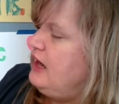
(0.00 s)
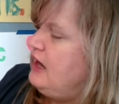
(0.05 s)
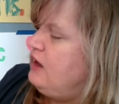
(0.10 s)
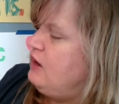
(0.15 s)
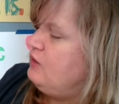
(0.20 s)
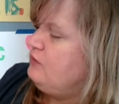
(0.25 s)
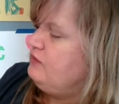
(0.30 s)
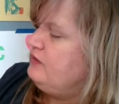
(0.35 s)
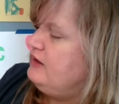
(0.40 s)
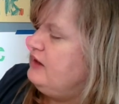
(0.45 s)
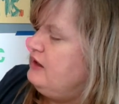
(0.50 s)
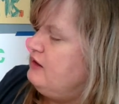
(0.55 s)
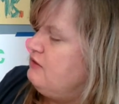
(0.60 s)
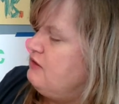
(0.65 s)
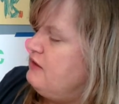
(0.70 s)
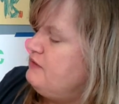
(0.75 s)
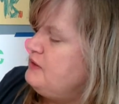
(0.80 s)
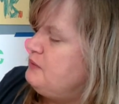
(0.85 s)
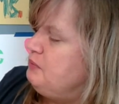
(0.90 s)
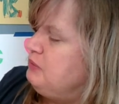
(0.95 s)
out there
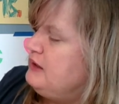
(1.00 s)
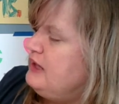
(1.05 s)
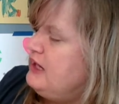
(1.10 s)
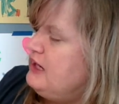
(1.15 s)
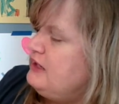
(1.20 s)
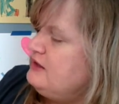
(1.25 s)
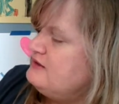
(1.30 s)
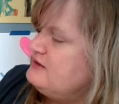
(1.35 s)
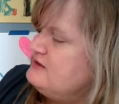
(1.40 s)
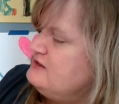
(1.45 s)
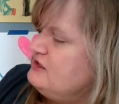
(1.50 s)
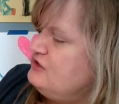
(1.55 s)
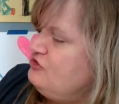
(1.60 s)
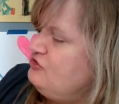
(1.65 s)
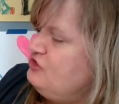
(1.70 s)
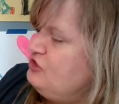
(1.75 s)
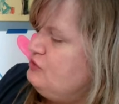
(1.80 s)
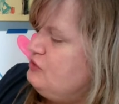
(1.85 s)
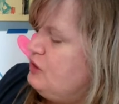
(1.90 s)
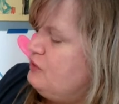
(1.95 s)
on the plains.
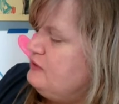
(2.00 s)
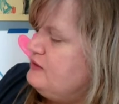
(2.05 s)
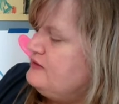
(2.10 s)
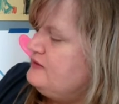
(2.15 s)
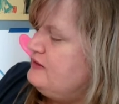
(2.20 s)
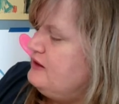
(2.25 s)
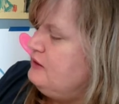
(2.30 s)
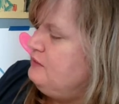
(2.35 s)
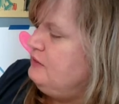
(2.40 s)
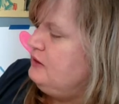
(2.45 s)
Didn't you notice them?